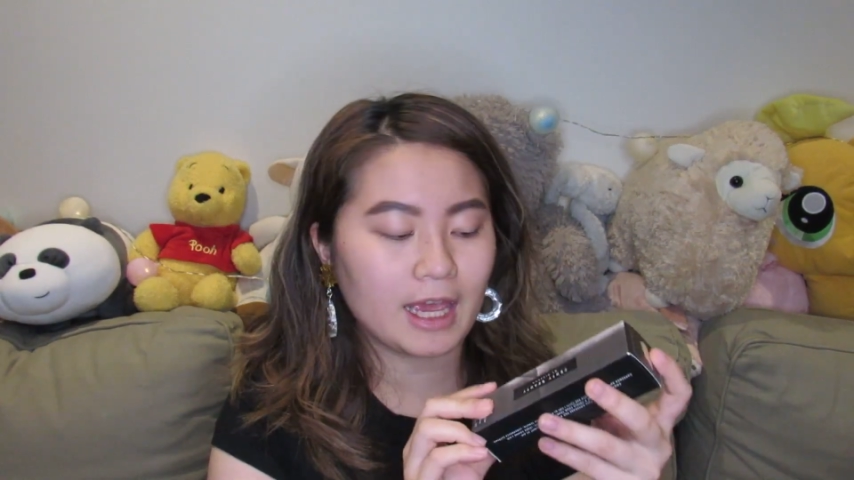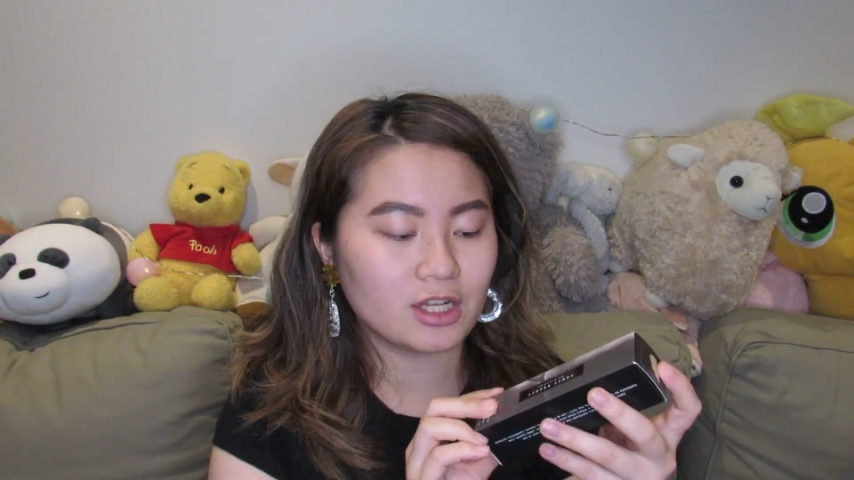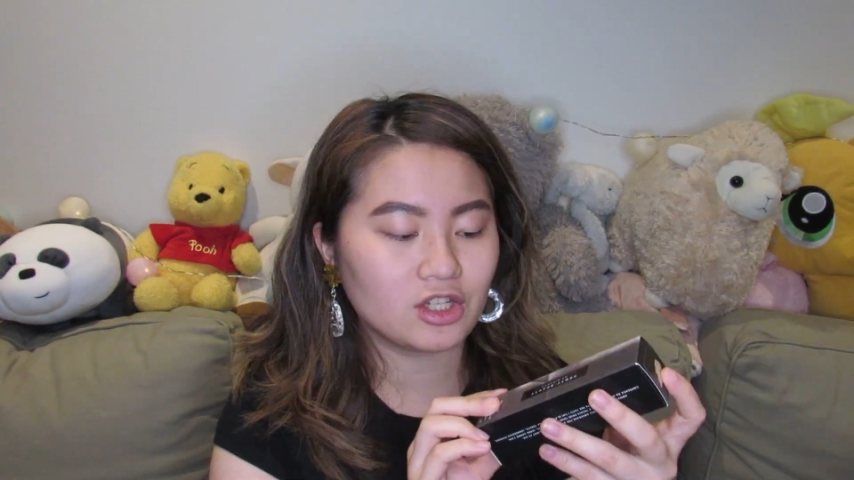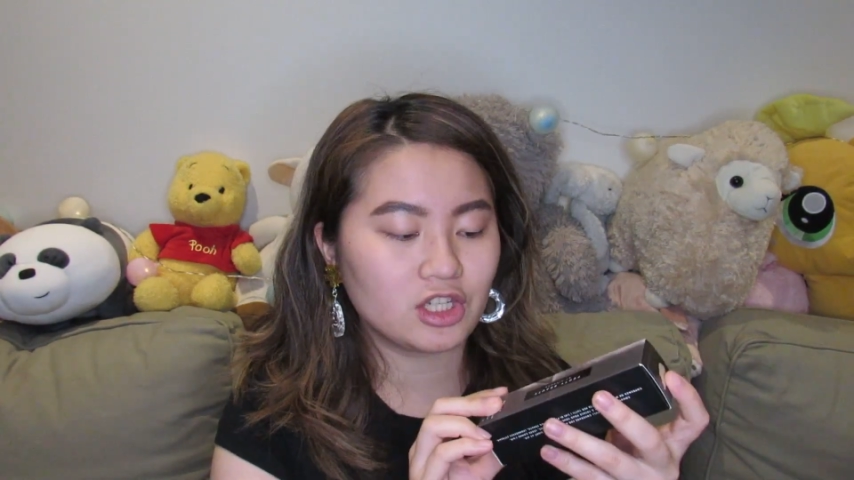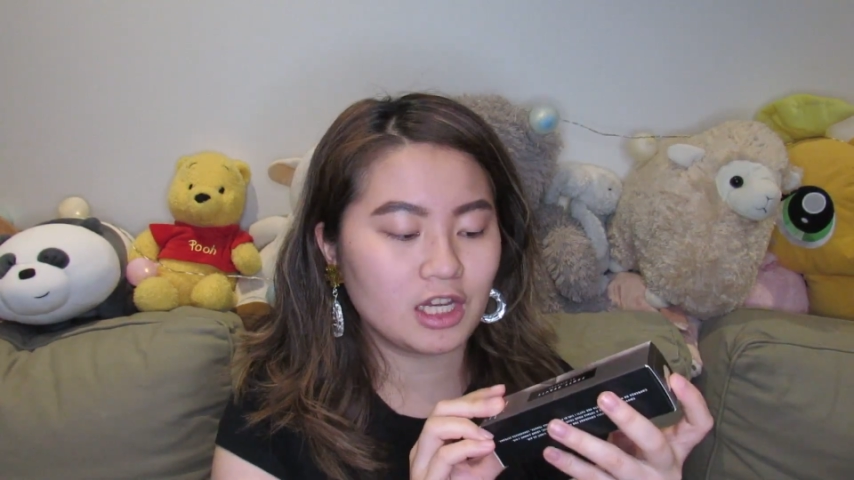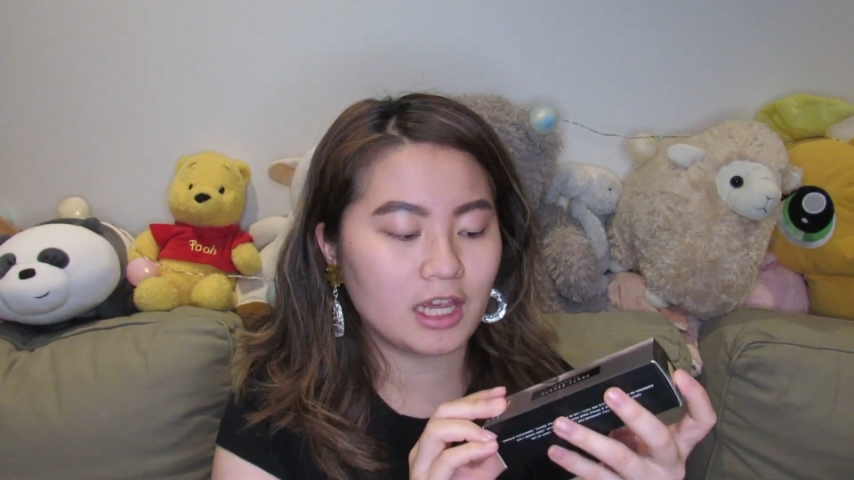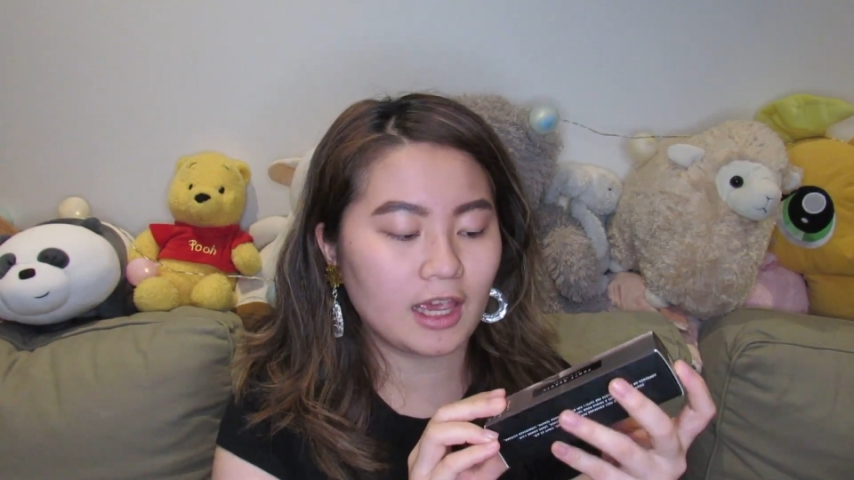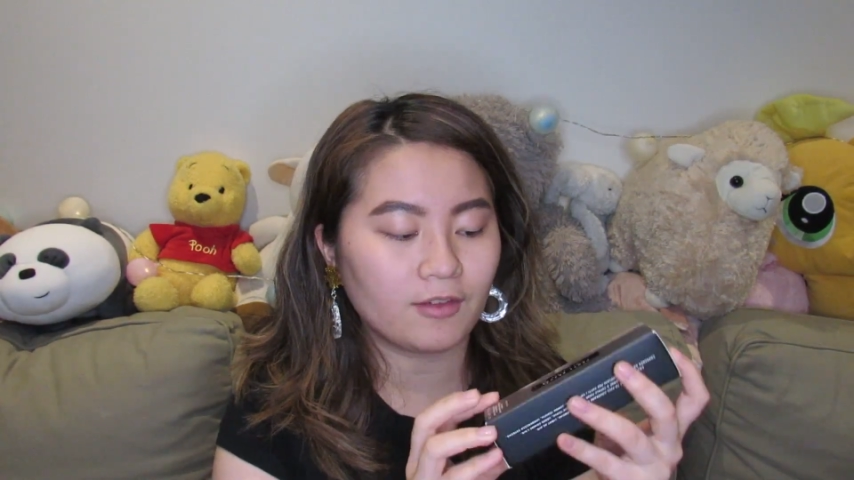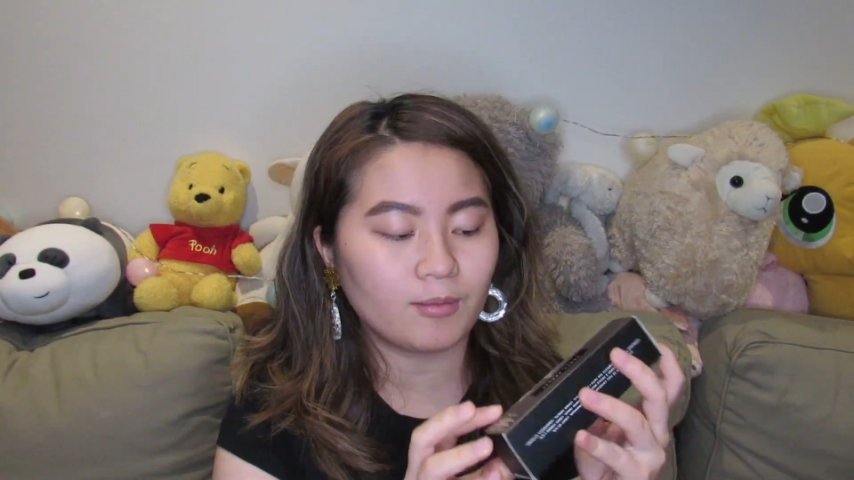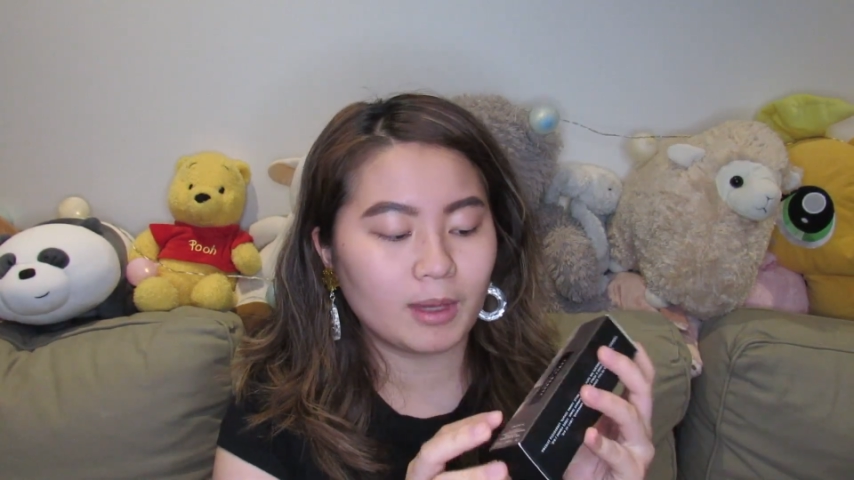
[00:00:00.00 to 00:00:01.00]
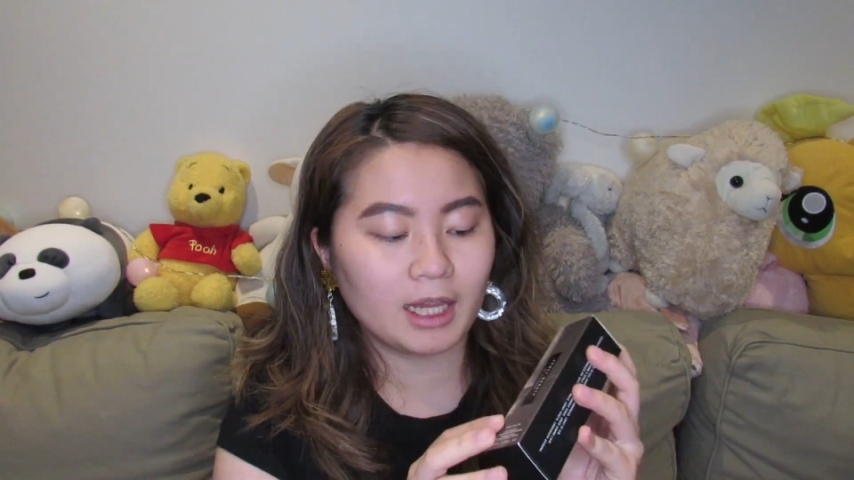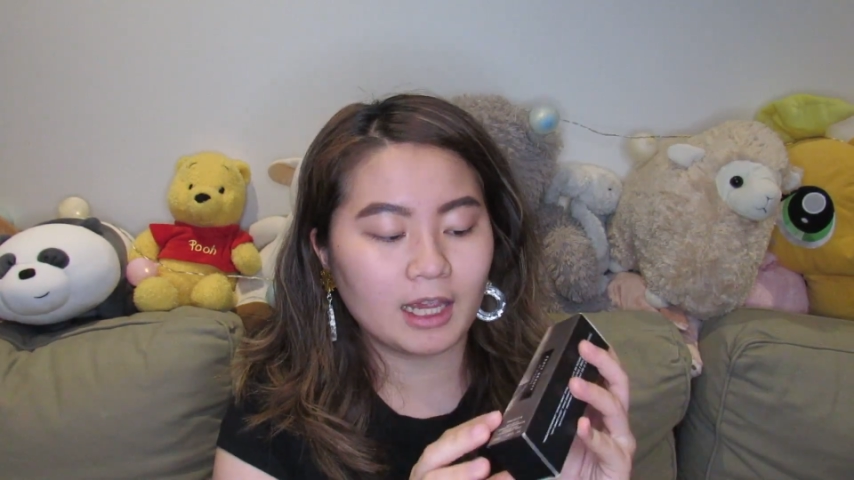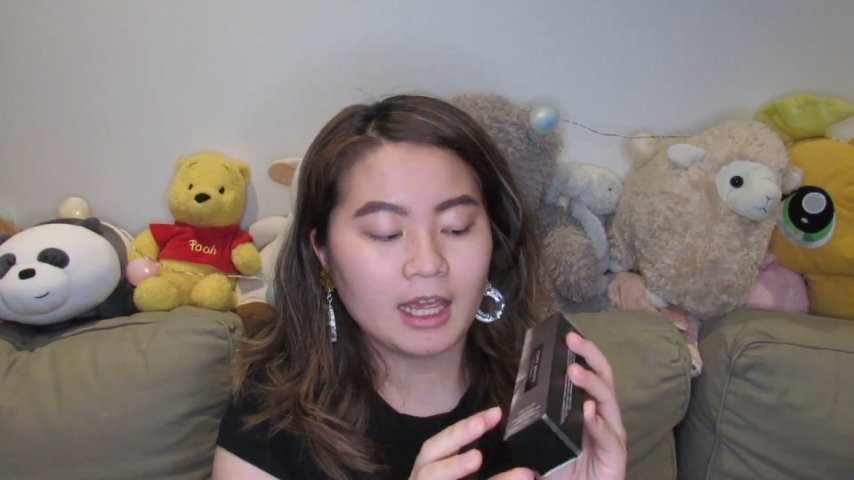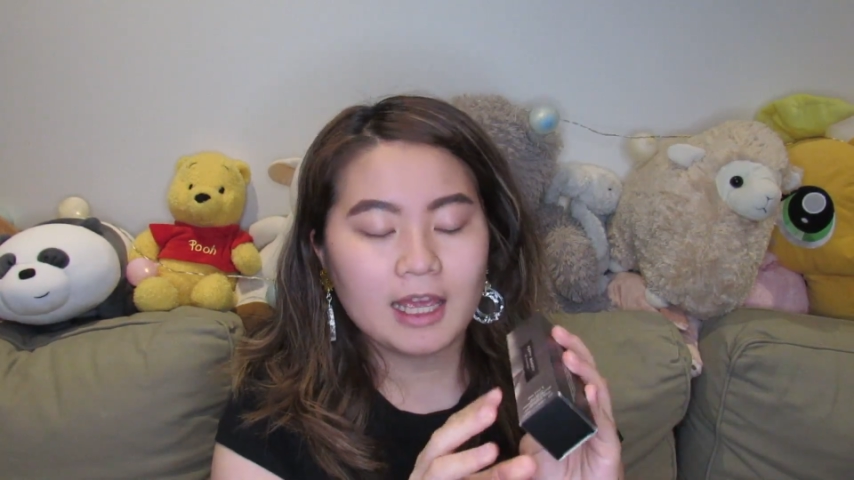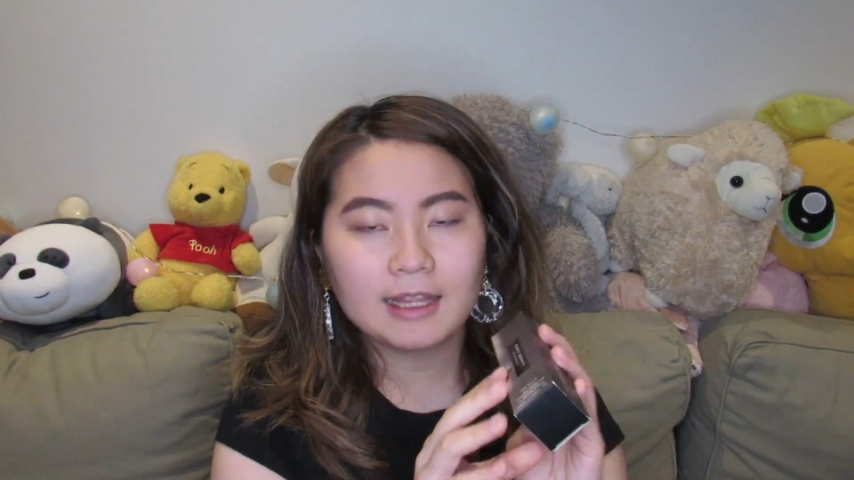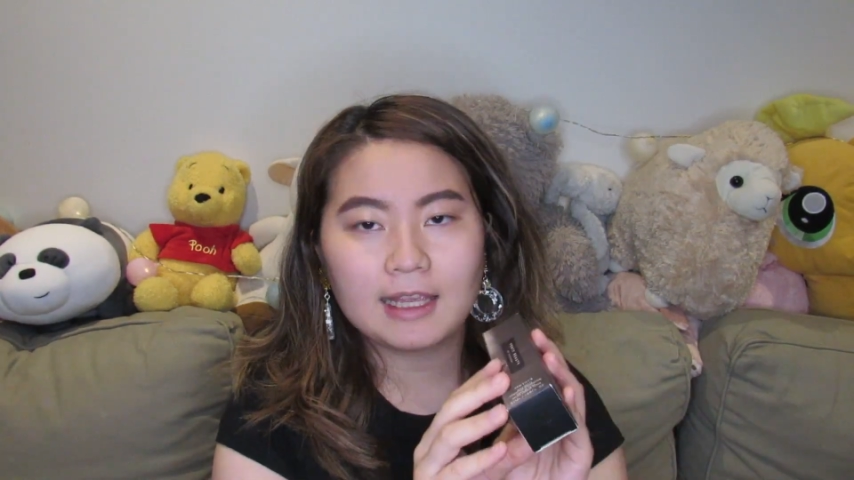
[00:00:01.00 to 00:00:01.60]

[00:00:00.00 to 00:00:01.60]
and she gave me